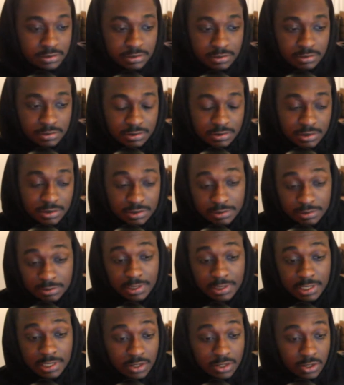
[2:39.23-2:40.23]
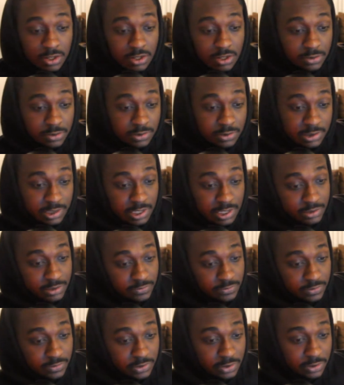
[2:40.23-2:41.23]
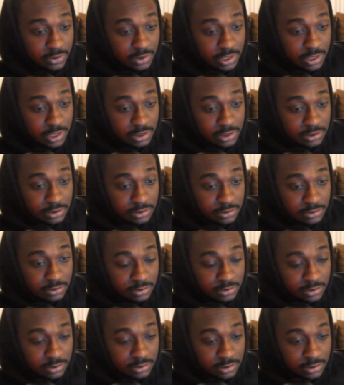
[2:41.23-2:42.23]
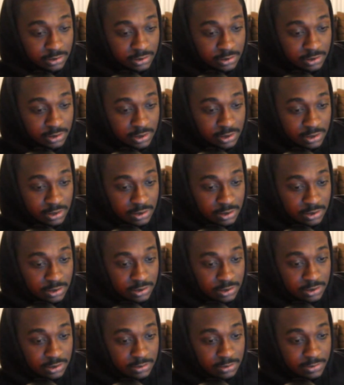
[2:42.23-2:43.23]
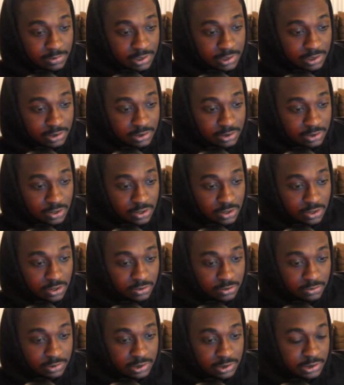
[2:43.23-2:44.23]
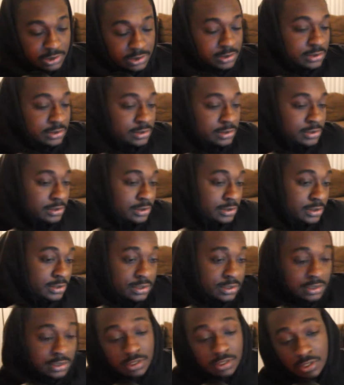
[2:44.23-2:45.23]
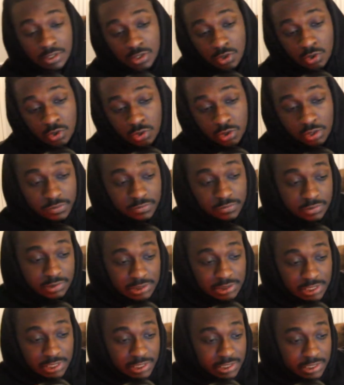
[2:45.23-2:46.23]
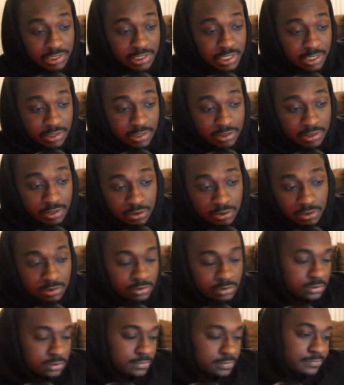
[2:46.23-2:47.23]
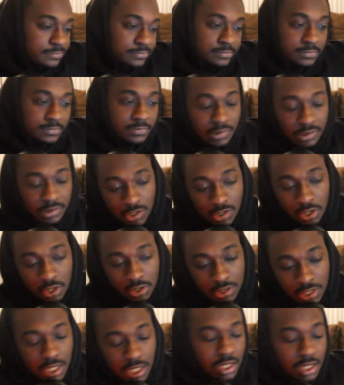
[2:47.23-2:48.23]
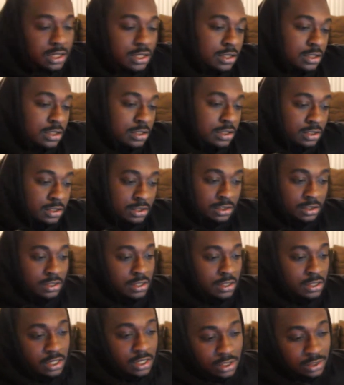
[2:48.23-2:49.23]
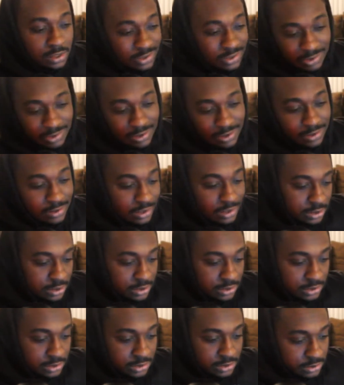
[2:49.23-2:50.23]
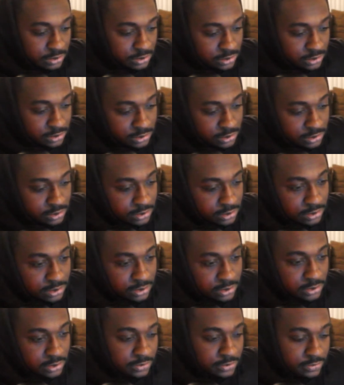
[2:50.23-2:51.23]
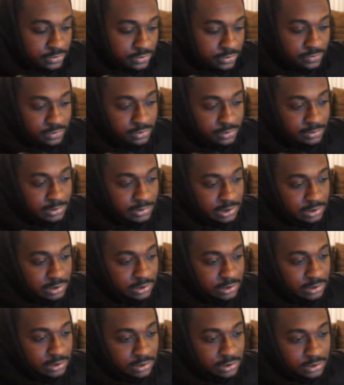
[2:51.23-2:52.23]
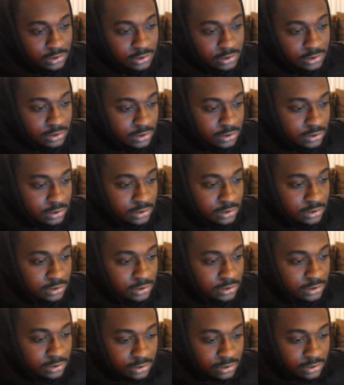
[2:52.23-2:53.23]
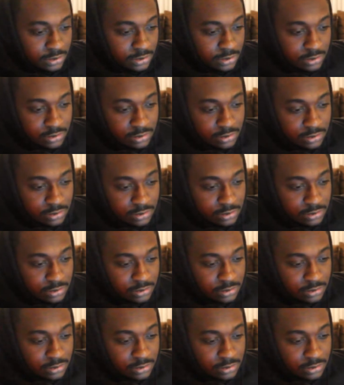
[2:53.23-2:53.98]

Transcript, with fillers: This man hard with it. I ain't even gonna lie to you. This man is hard with it. Whoever say he ain't cold, y'all lying. I know y'all lying. You feel me? Cape Mojo Jojo.